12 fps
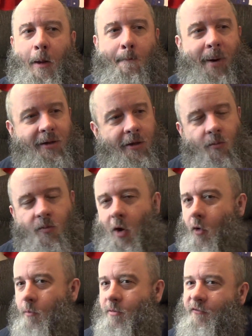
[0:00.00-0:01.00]
But you
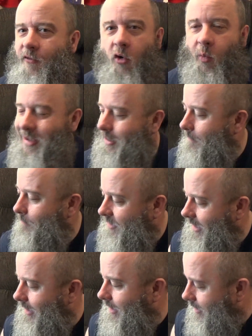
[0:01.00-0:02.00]
know, before we can
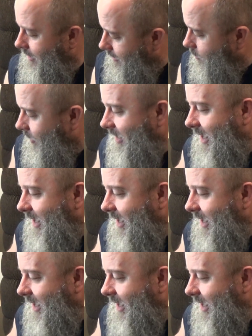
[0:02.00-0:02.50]
play, we